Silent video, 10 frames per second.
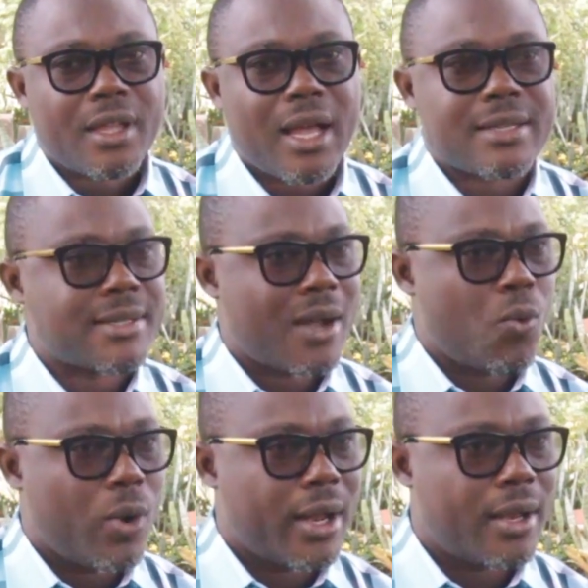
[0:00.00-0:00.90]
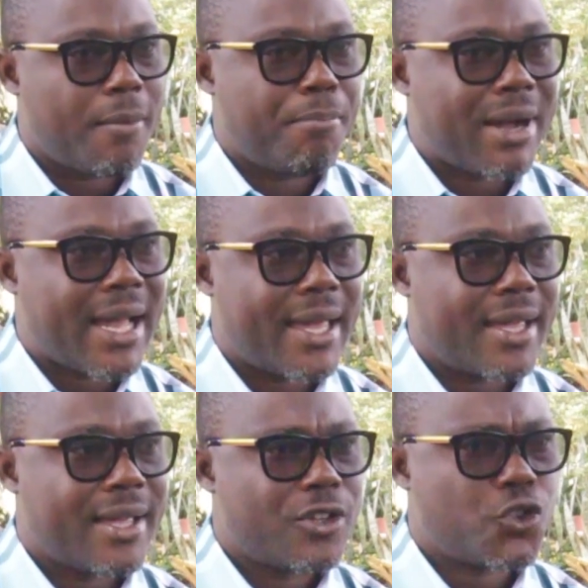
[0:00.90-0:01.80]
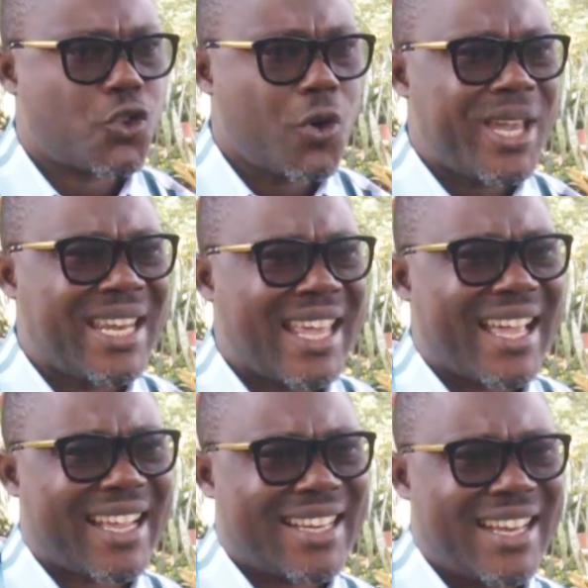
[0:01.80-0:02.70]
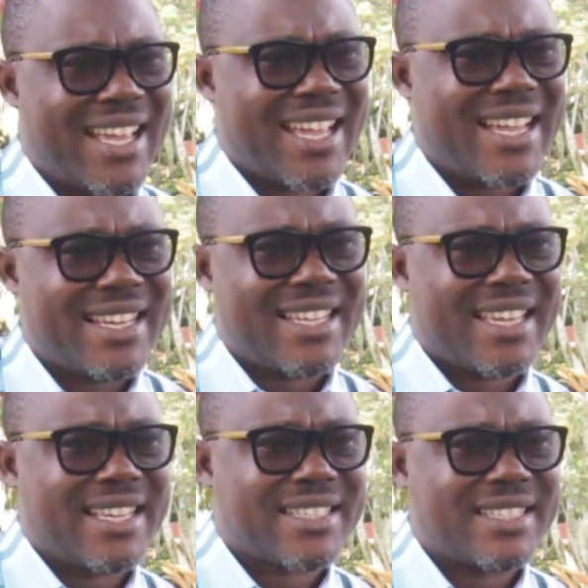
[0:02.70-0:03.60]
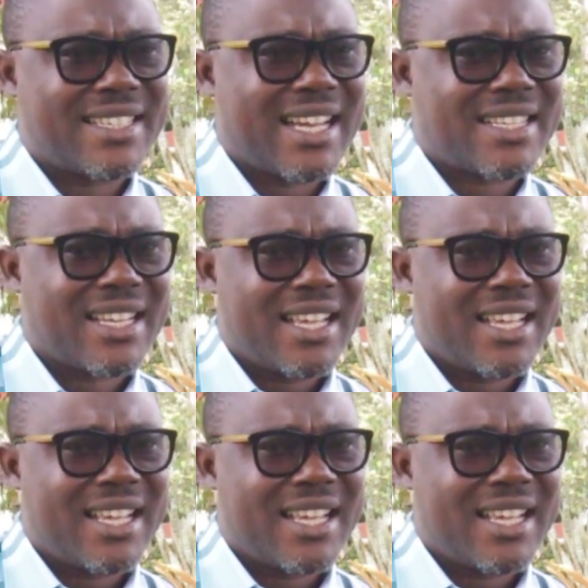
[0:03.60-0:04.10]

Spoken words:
has done well by showing a clear indication that